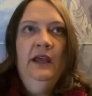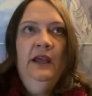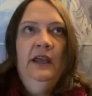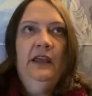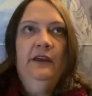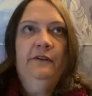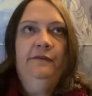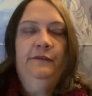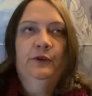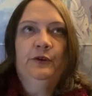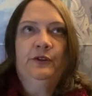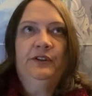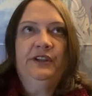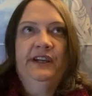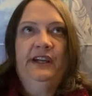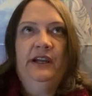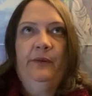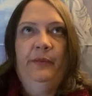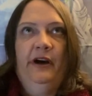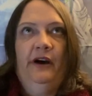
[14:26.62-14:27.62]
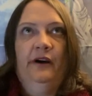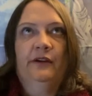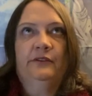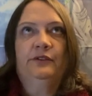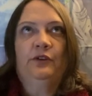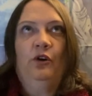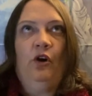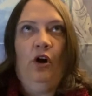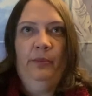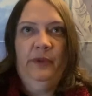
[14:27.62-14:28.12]
If you think
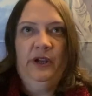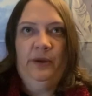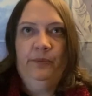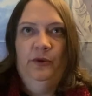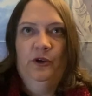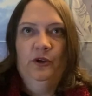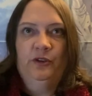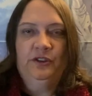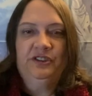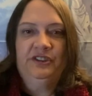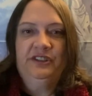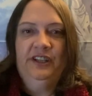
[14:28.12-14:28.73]
about comic books,